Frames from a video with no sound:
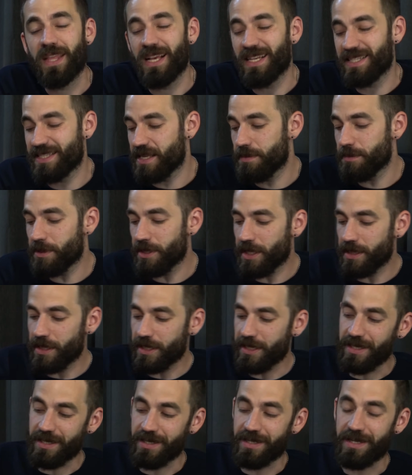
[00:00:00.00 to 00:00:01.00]

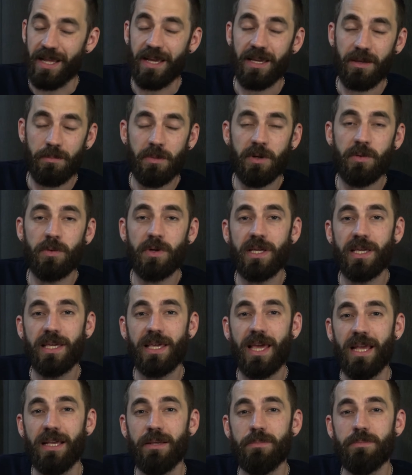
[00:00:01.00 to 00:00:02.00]
Similarly, deck building
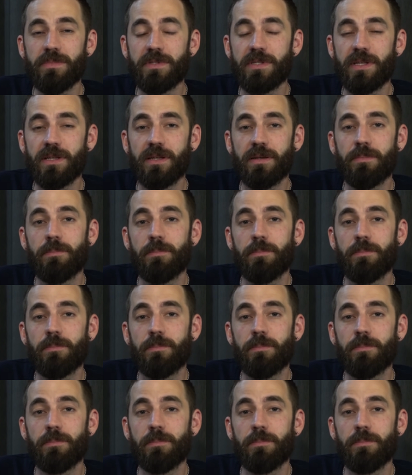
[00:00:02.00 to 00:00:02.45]
games,